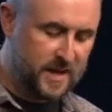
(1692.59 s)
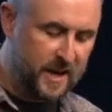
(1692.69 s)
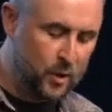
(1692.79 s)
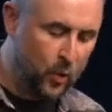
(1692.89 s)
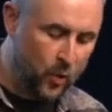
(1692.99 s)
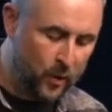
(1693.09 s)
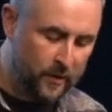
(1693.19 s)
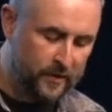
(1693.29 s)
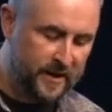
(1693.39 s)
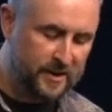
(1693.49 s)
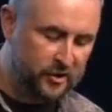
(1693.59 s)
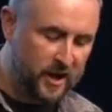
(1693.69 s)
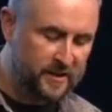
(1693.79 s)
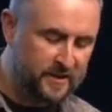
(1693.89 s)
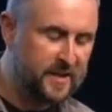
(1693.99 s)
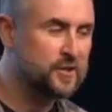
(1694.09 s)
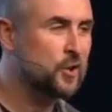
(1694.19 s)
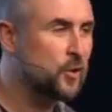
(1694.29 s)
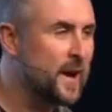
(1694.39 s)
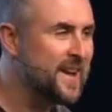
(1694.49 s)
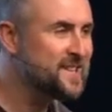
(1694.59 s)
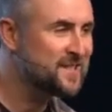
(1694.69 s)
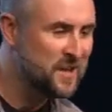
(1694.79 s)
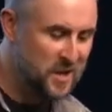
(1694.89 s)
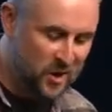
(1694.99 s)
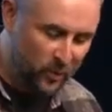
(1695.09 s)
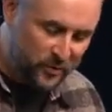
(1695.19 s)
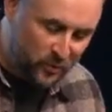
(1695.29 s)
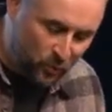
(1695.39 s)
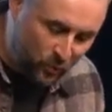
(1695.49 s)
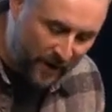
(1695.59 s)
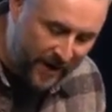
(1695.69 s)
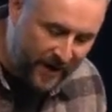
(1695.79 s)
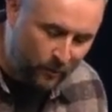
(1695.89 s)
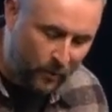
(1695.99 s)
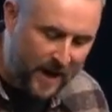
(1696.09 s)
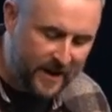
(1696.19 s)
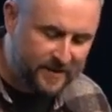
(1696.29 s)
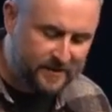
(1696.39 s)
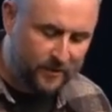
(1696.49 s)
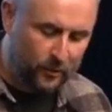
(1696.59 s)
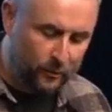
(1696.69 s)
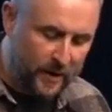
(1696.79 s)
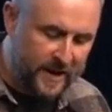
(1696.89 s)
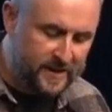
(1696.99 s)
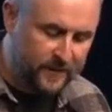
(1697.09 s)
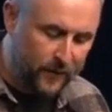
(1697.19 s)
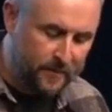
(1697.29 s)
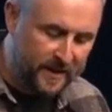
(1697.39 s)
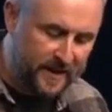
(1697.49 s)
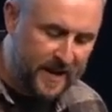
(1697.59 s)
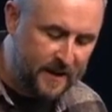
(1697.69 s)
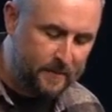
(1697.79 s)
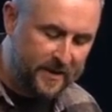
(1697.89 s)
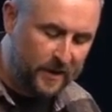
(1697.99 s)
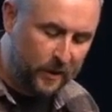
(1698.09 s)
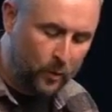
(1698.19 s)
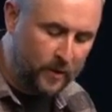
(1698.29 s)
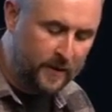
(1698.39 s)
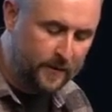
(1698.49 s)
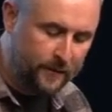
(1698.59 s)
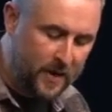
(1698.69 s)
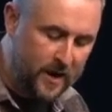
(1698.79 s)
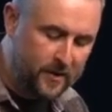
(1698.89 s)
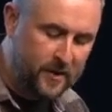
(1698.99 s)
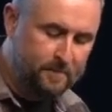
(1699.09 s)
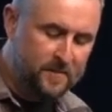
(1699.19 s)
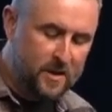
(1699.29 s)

in order that just as Christ was raised from the dead by the glory of the Father,